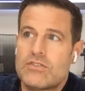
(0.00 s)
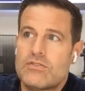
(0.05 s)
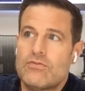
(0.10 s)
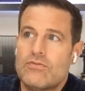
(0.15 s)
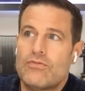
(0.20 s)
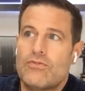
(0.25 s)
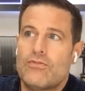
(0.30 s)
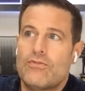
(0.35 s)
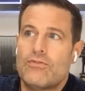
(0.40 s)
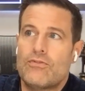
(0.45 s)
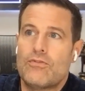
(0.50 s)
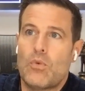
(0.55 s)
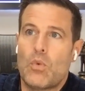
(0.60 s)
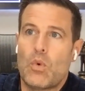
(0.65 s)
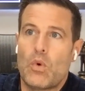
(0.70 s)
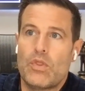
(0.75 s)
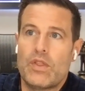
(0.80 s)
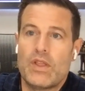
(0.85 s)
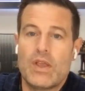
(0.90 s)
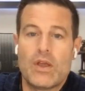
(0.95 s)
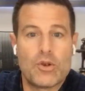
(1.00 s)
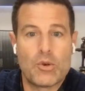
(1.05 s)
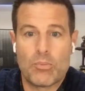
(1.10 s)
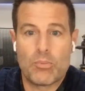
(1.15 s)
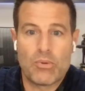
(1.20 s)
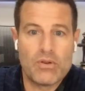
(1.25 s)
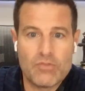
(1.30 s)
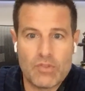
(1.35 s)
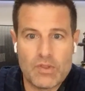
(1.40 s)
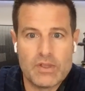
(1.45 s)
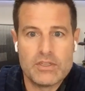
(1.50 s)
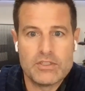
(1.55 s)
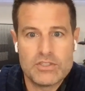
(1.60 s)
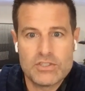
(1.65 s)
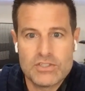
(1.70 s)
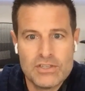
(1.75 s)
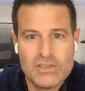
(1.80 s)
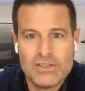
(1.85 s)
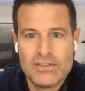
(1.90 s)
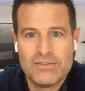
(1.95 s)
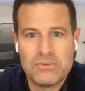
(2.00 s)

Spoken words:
for the underprivileged